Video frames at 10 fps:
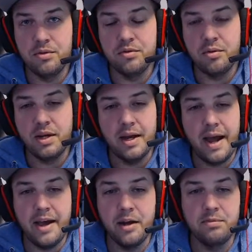So it could
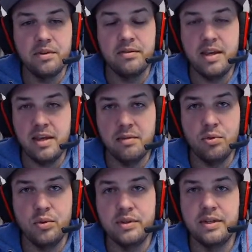add up to 10
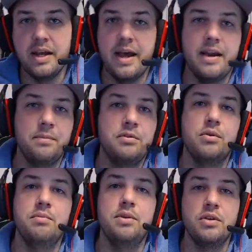points, it could add up to
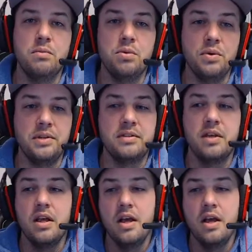1 million points,